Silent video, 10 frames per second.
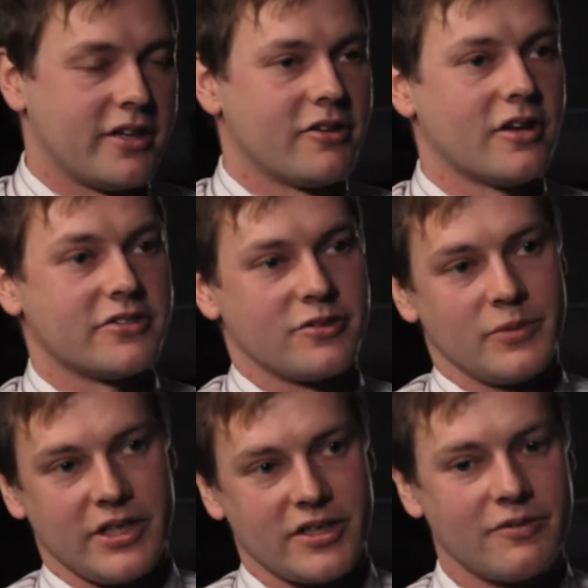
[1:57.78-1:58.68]
that across so
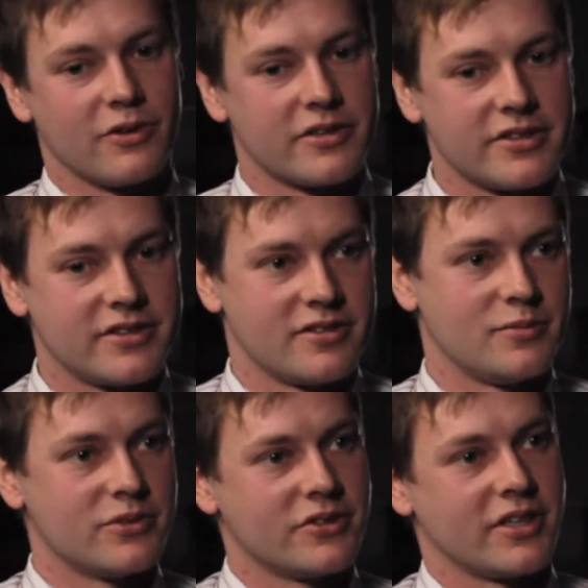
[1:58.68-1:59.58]
many diverse
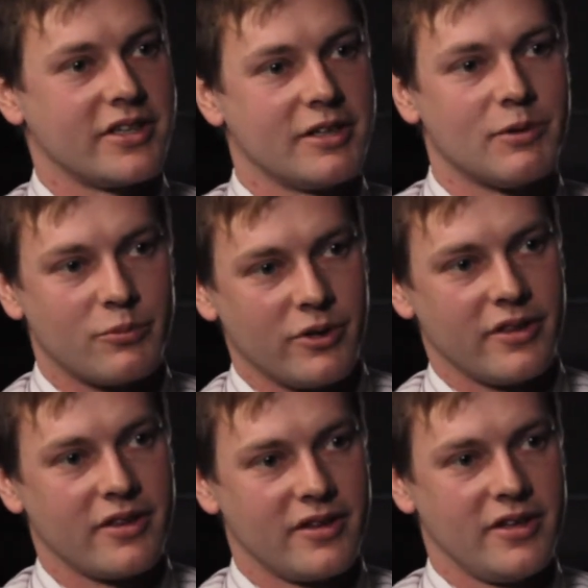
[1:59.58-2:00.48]
systems to try and come up
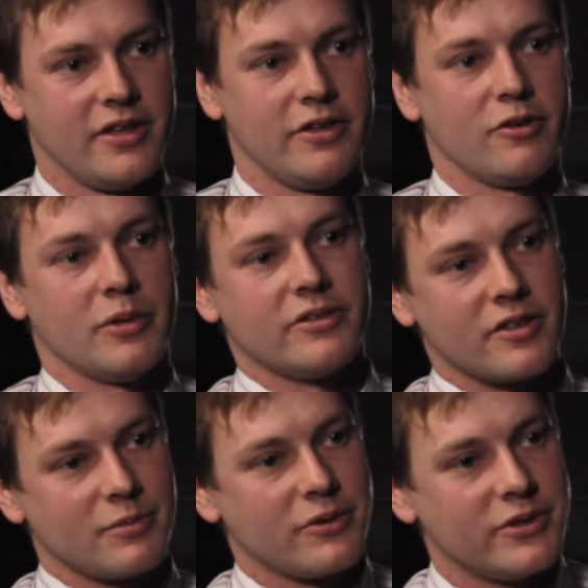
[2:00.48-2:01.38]
with a
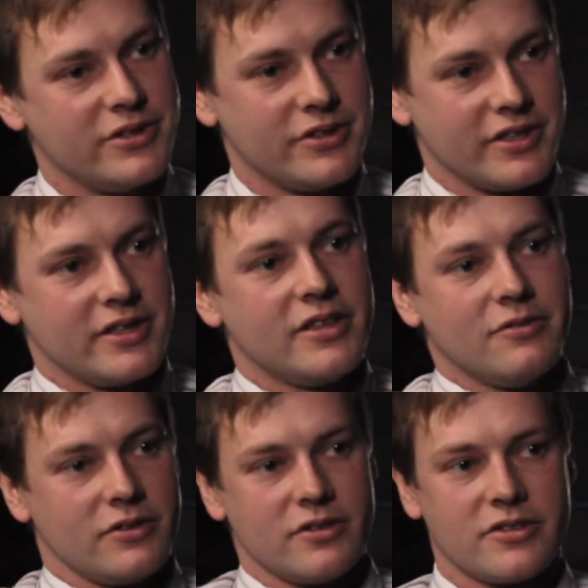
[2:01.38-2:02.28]
metric by which you can
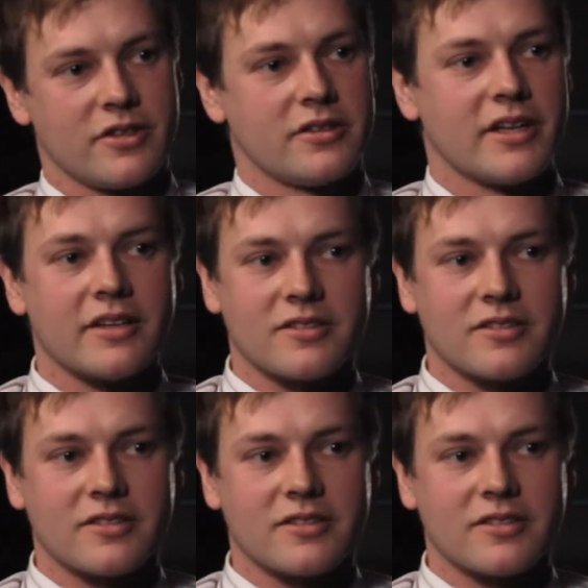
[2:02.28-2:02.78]
even start to